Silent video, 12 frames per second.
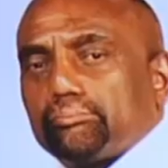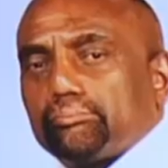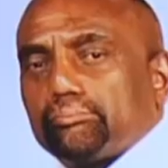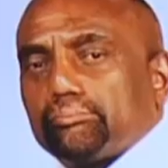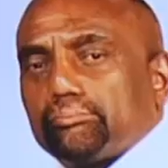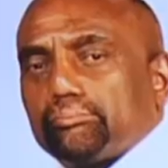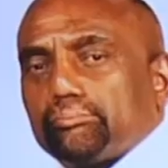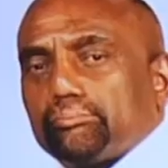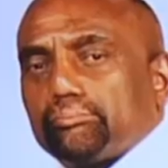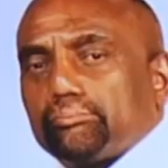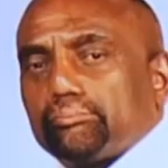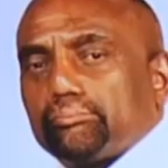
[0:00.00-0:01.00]

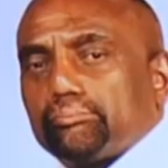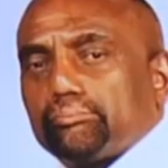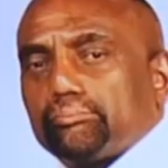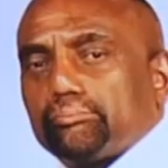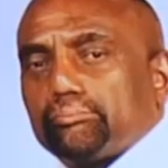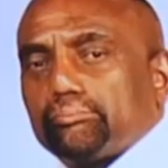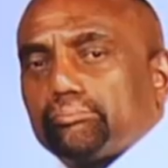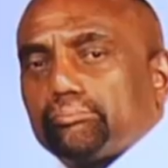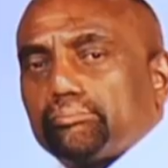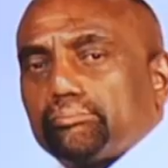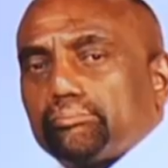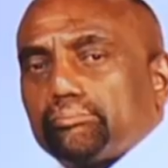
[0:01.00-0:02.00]

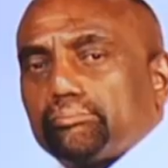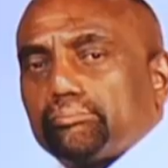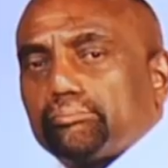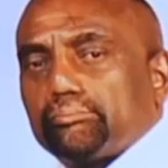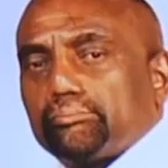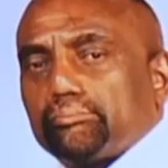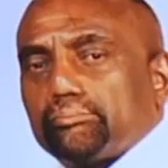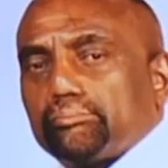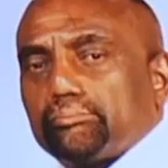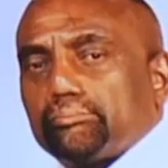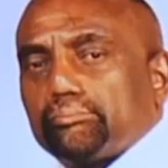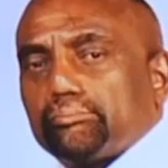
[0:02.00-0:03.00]

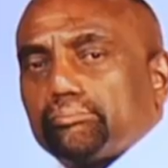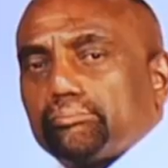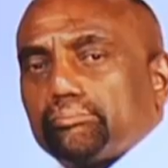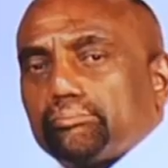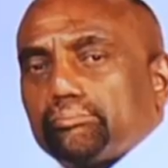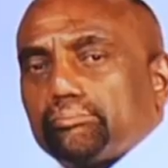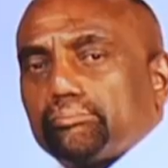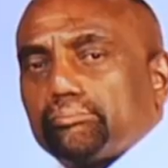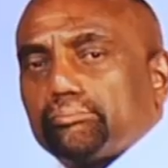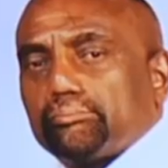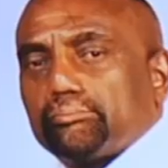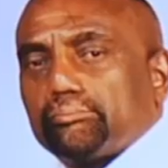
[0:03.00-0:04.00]

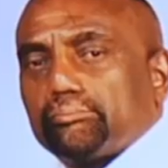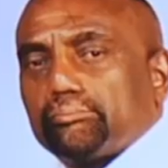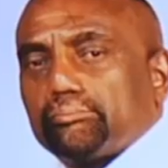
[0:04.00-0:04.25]
No words are spoken by the person on screen.